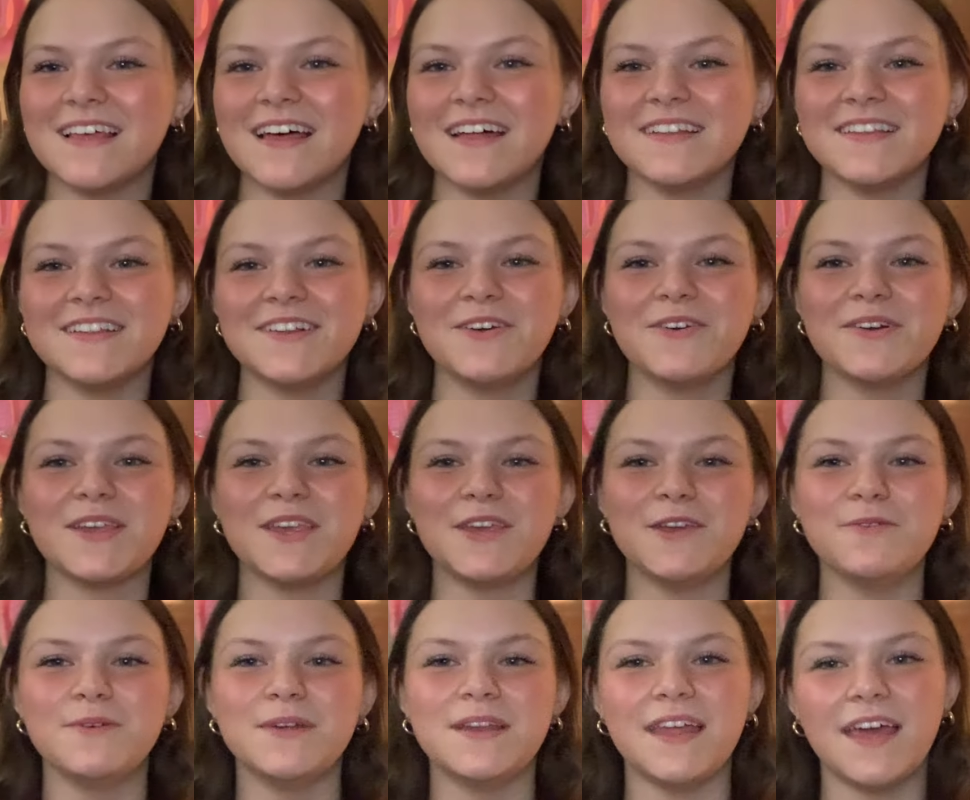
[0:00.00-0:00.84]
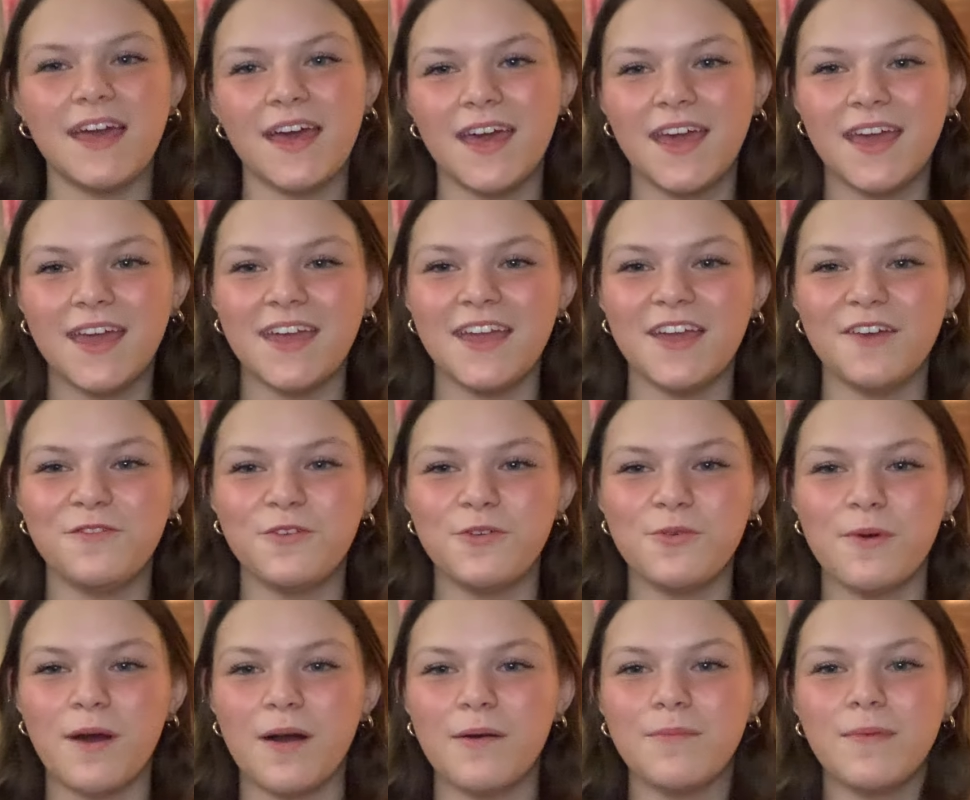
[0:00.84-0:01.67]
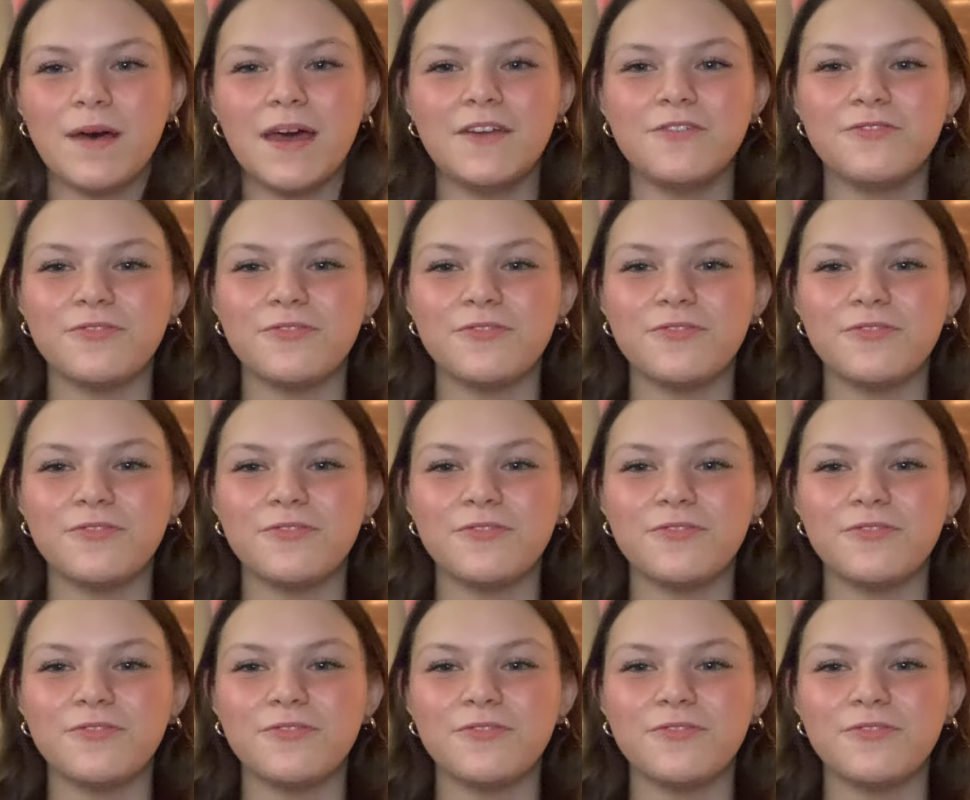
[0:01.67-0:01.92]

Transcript: a little Q&A, if you want my